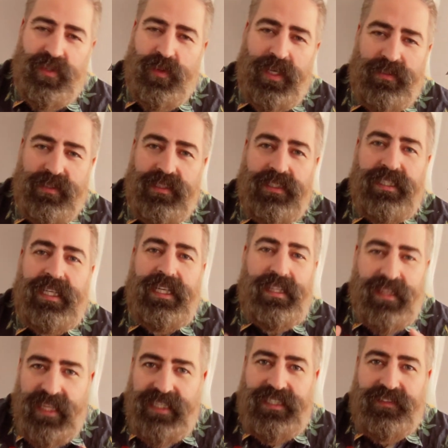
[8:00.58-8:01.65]
of you out.
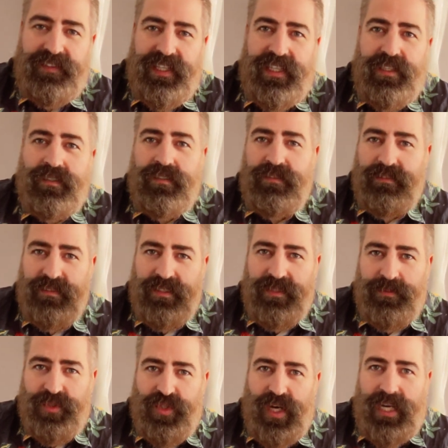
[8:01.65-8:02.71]
Like the video,
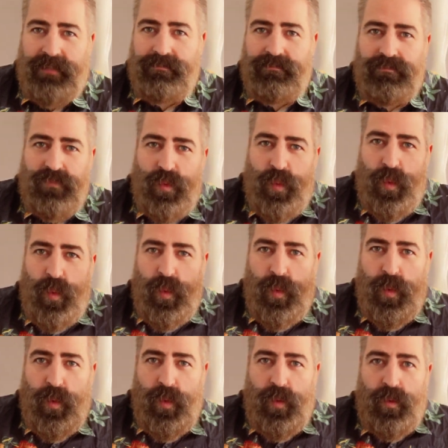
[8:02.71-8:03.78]
subscribe.
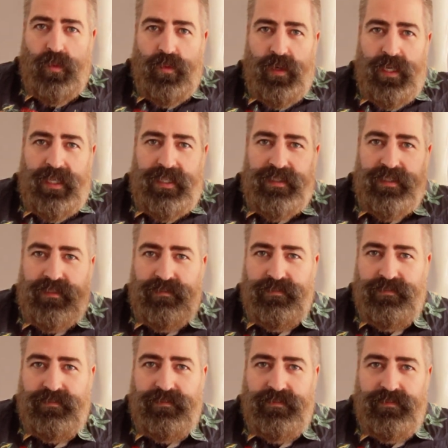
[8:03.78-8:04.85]
Right here,
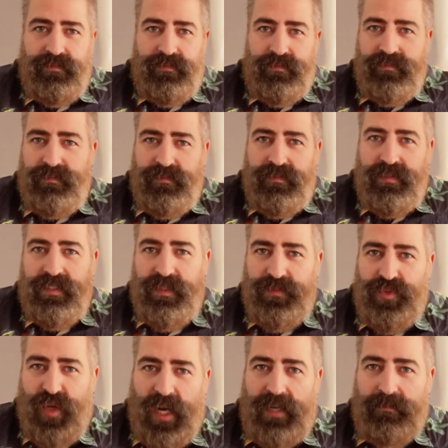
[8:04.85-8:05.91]

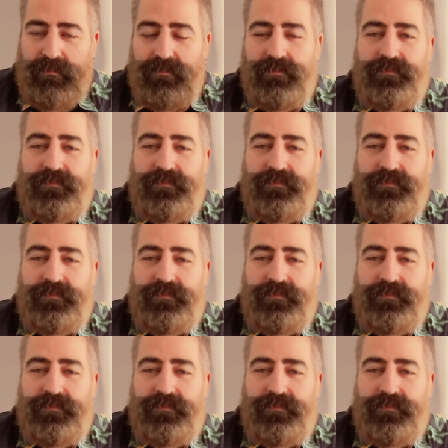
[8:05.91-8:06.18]
subscribe,